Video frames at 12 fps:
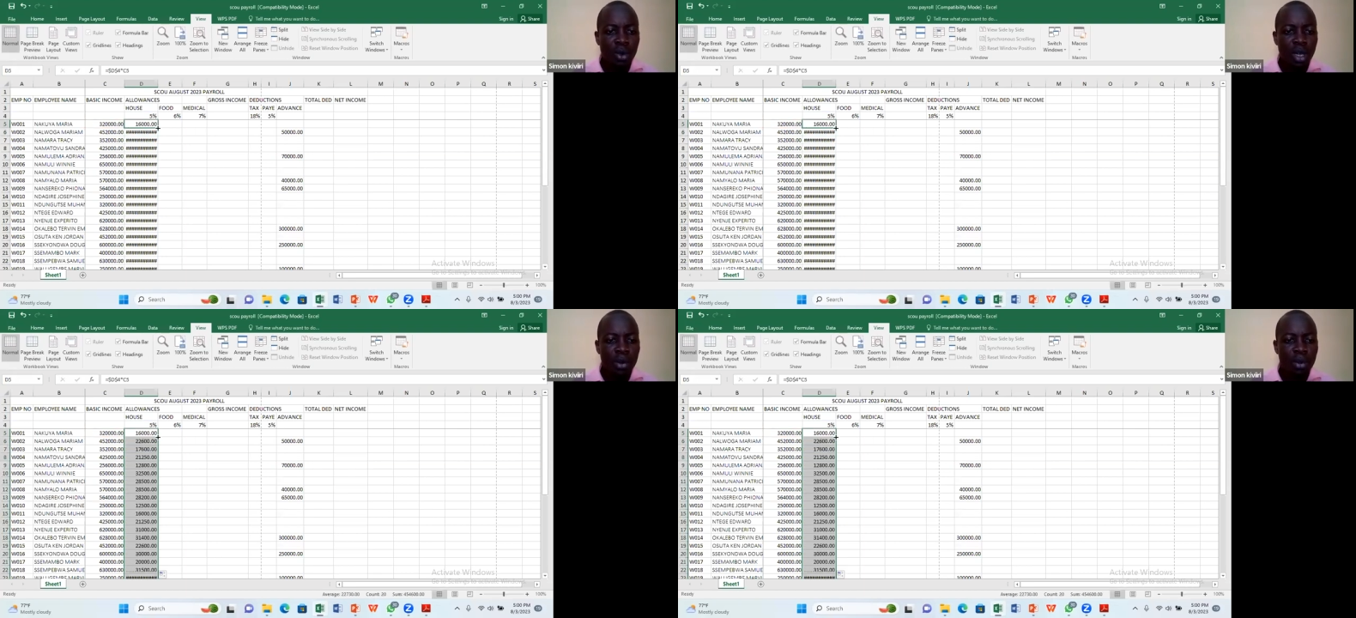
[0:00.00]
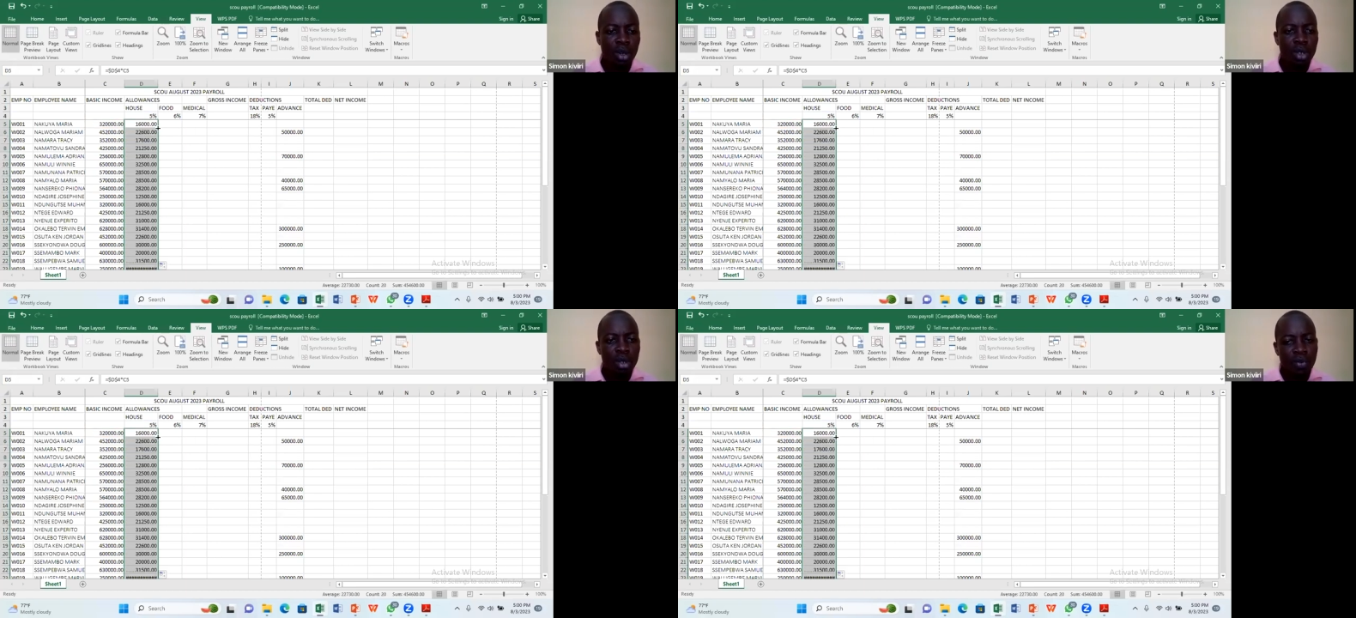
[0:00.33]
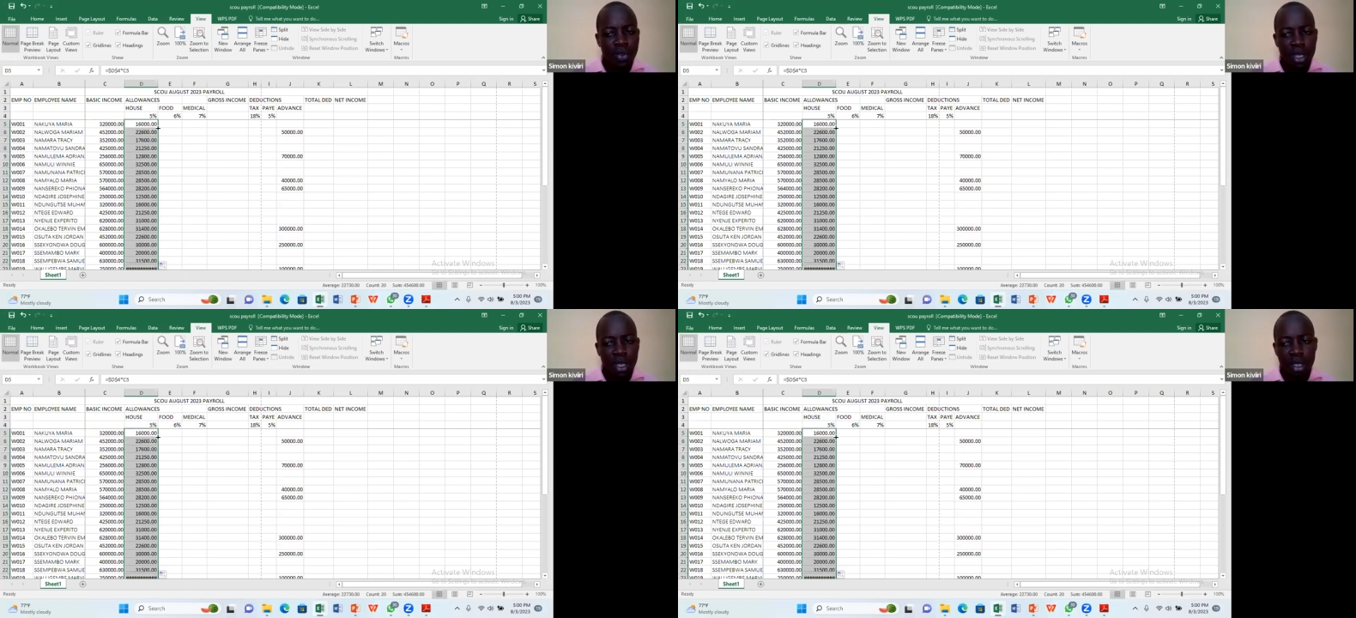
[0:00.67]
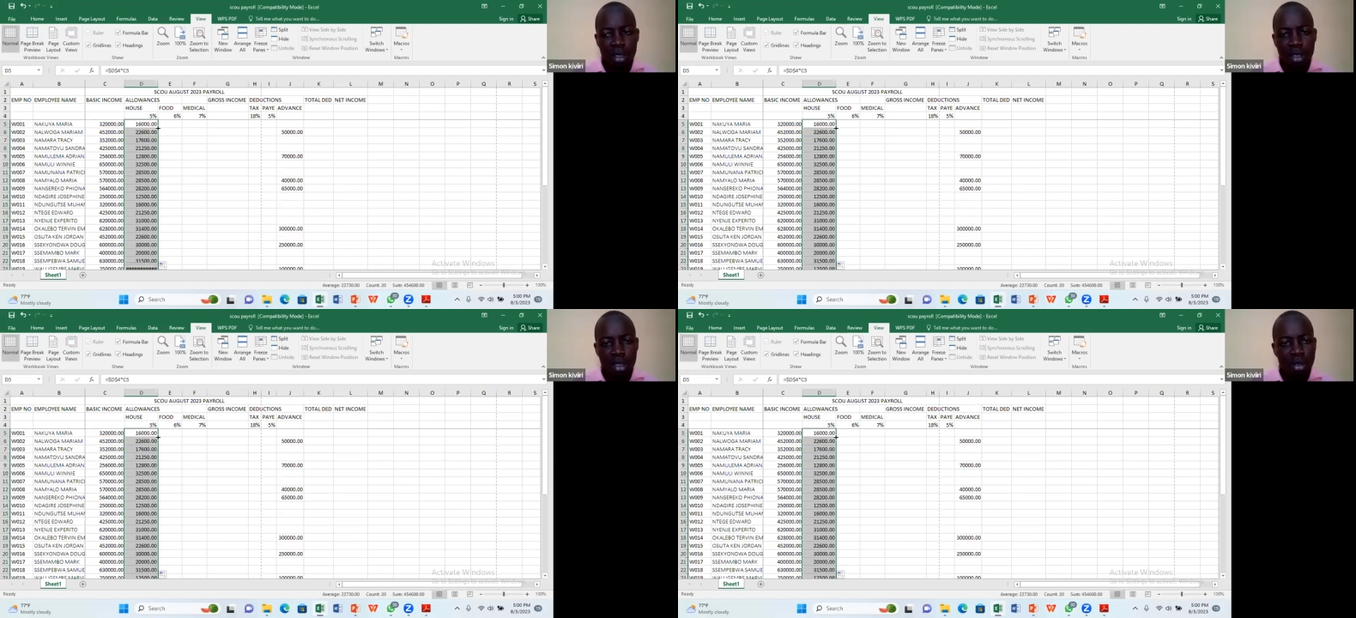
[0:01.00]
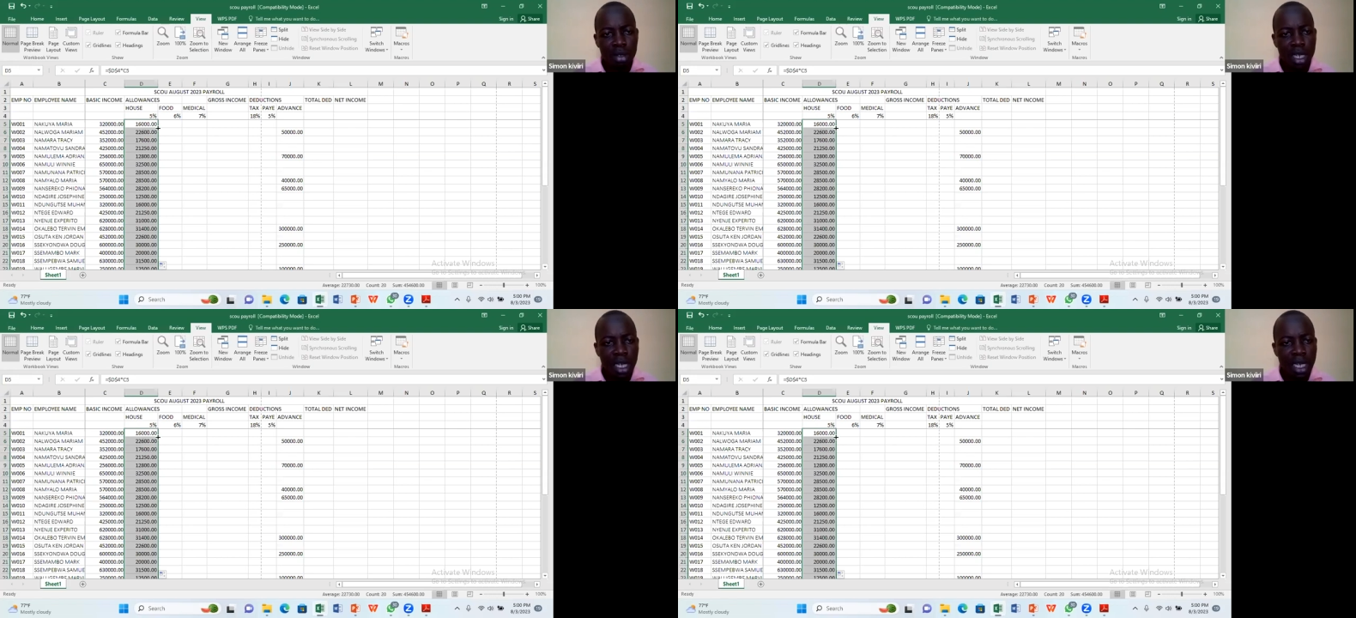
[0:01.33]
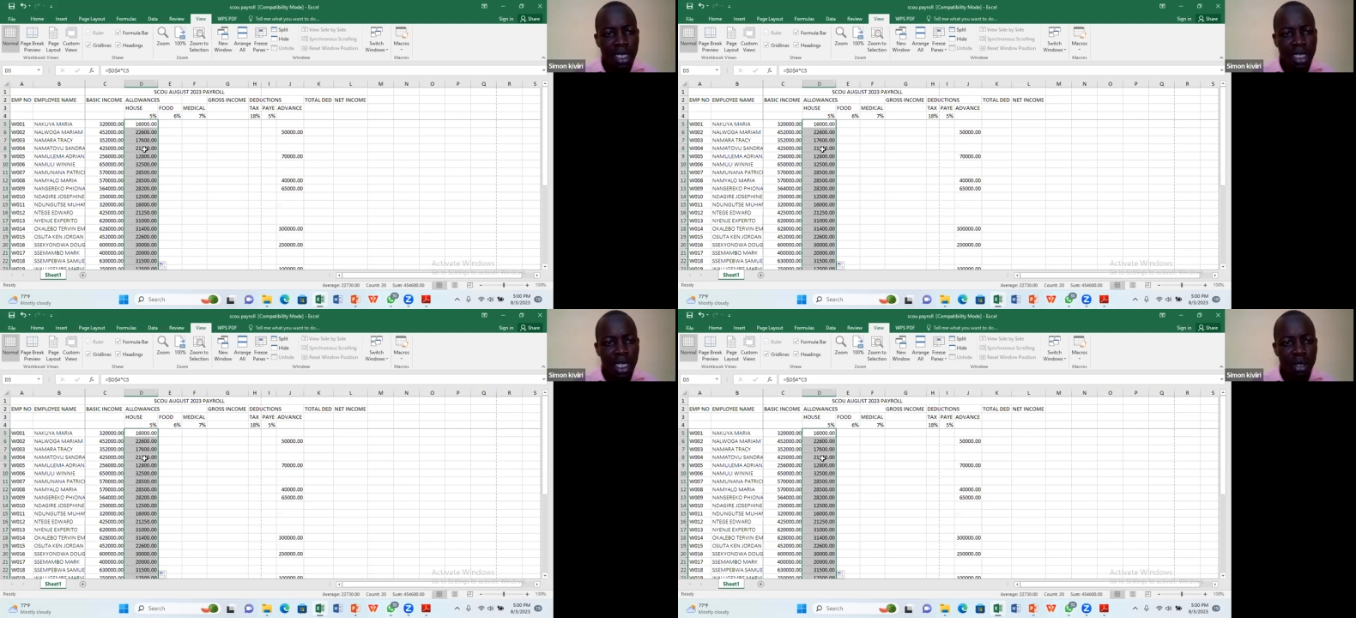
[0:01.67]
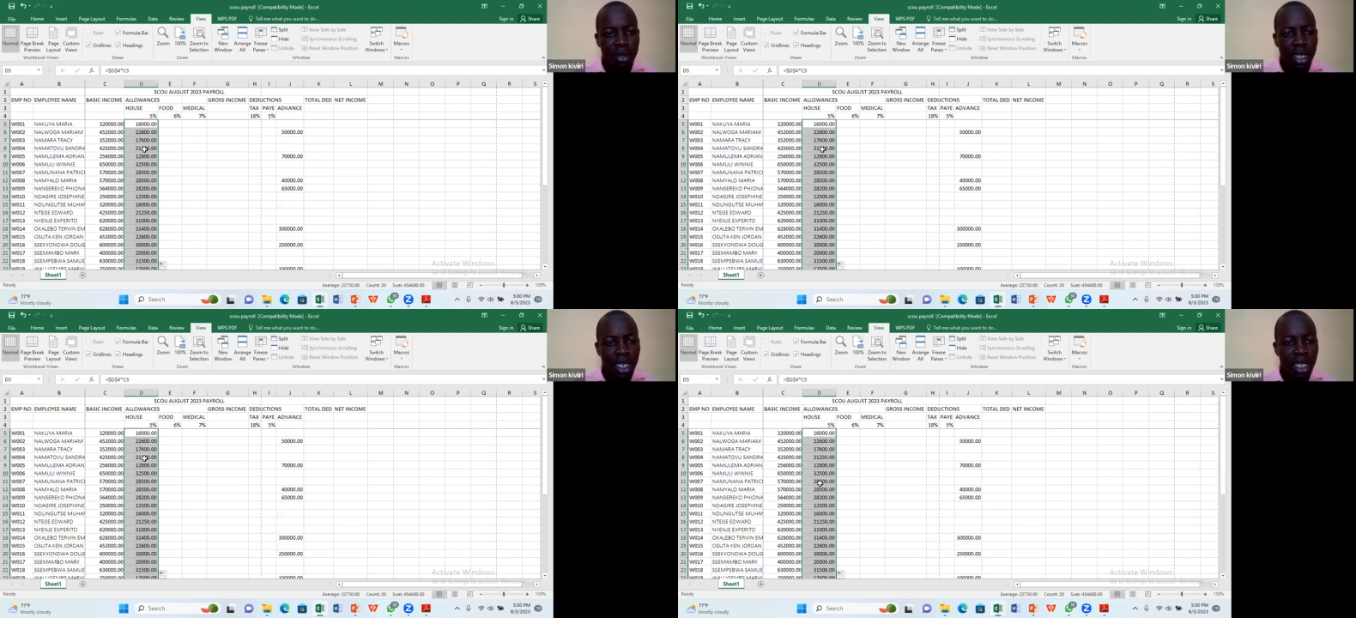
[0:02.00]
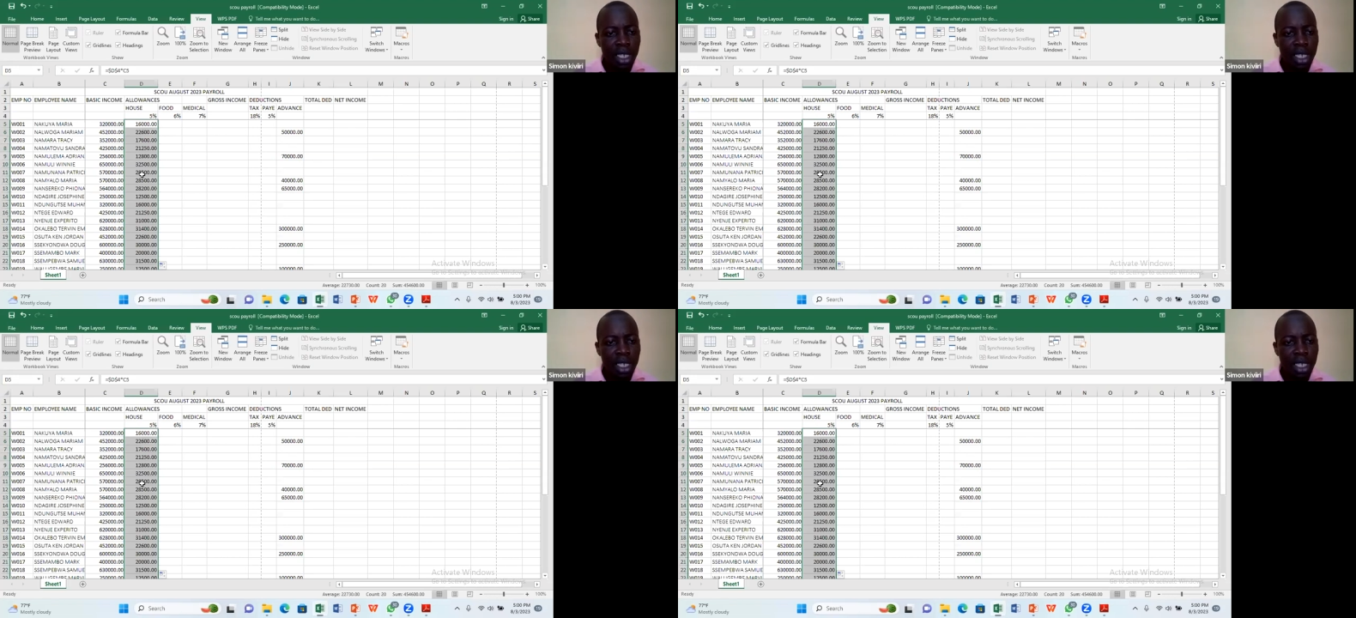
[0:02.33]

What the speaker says: when you autofill, you realize that you are